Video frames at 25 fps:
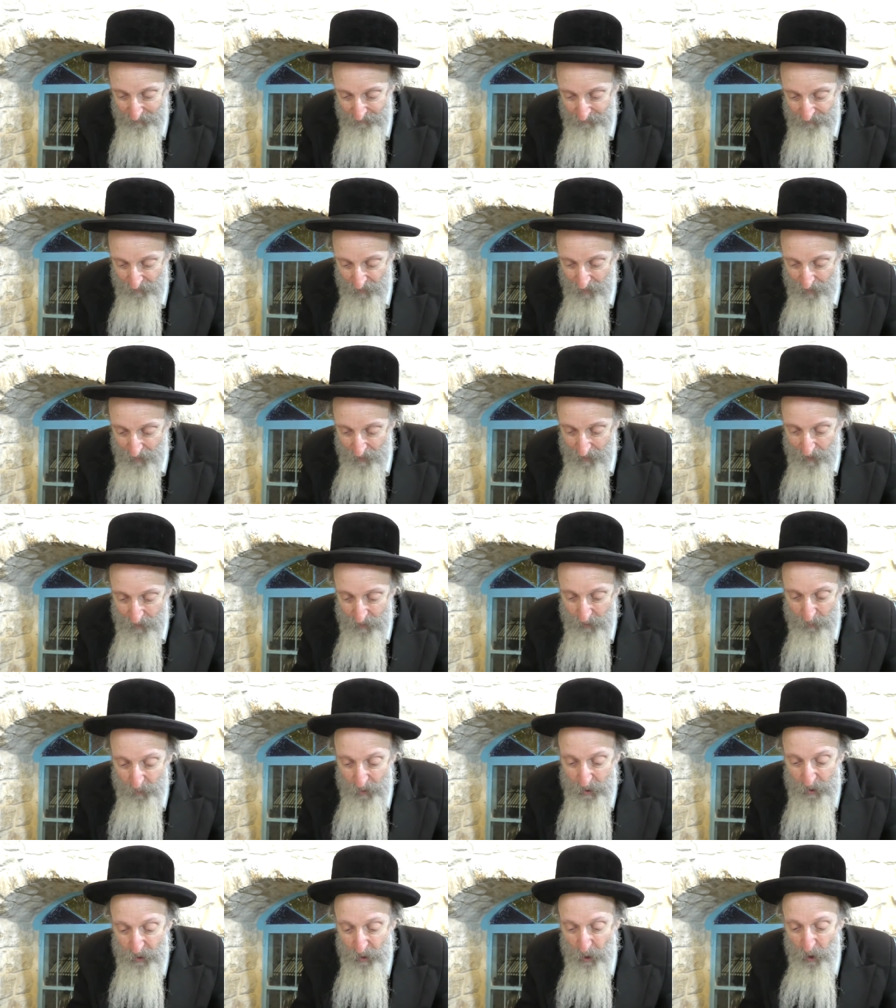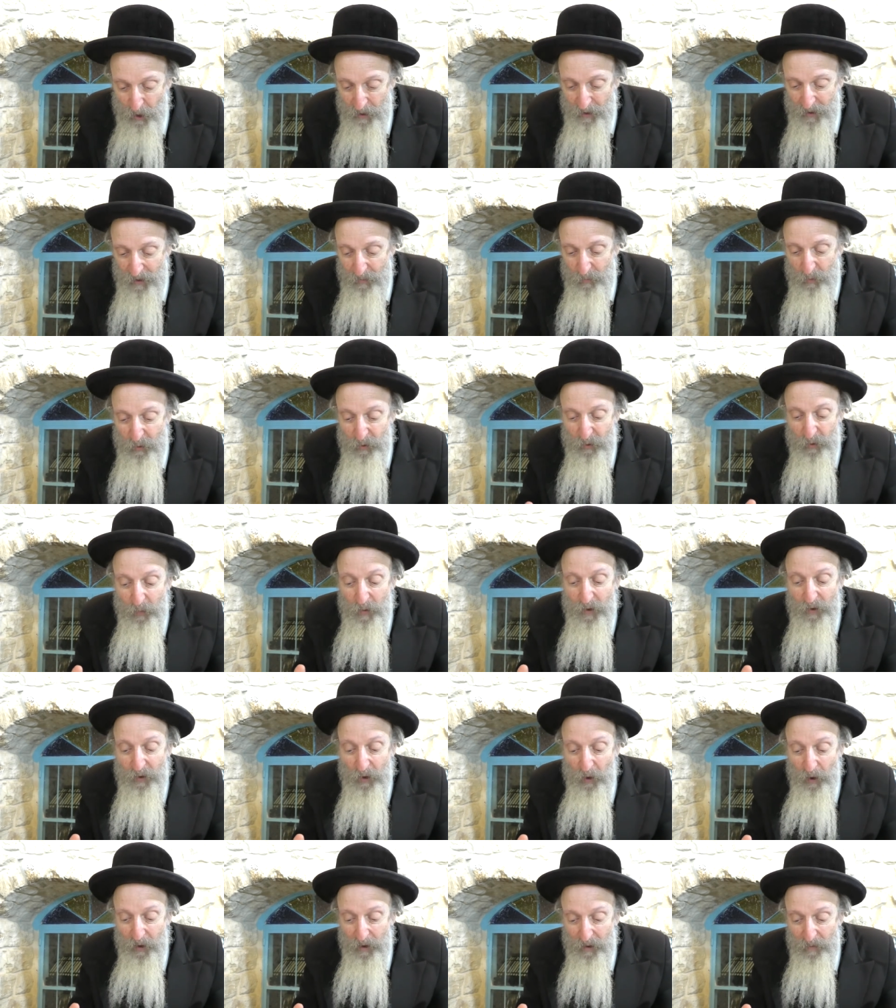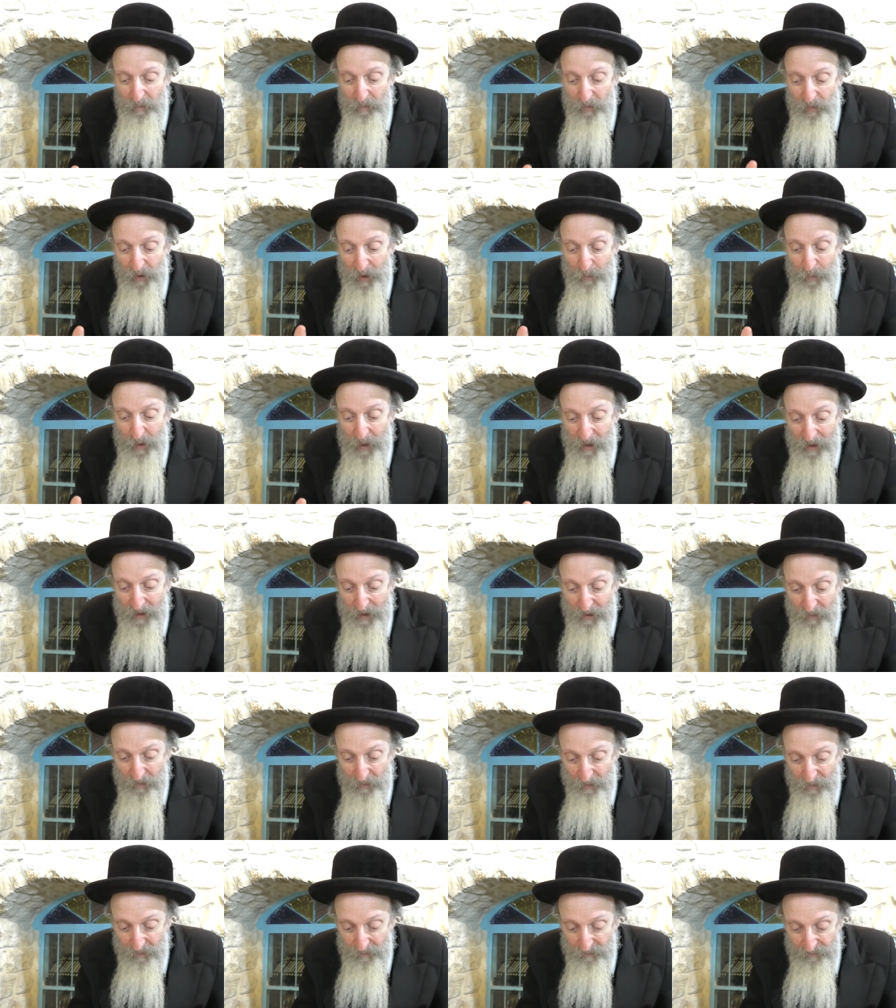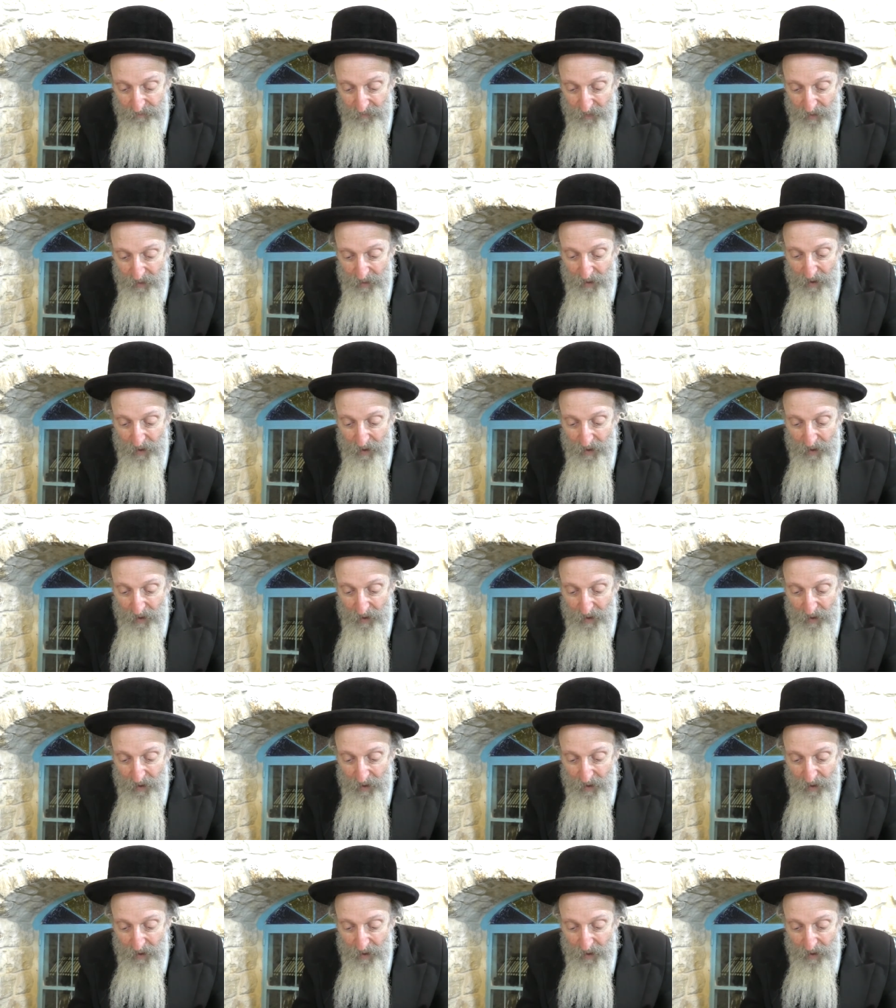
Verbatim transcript: So Rishonim, who's the Rishonim? Rabbi Akiva.